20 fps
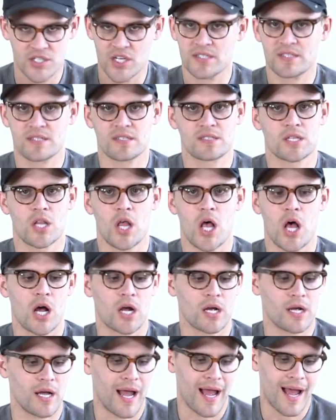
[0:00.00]
just as
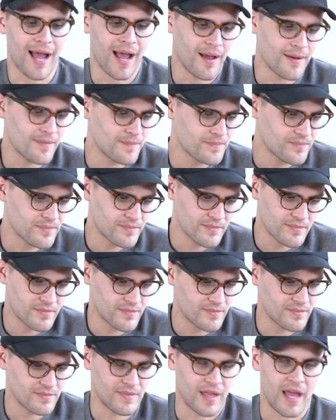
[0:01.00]
long. I,
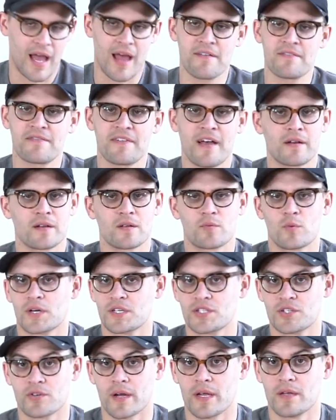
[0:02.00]
I found it
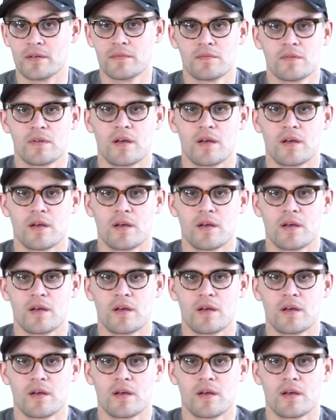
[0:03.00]
works great.